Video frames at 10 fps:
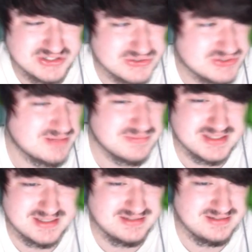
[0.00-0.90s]
or
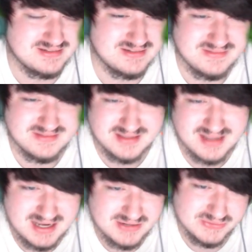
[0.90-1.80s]
something.
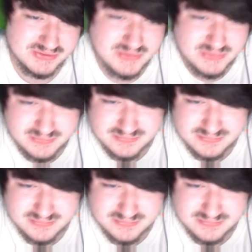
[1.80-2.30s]
I don't know.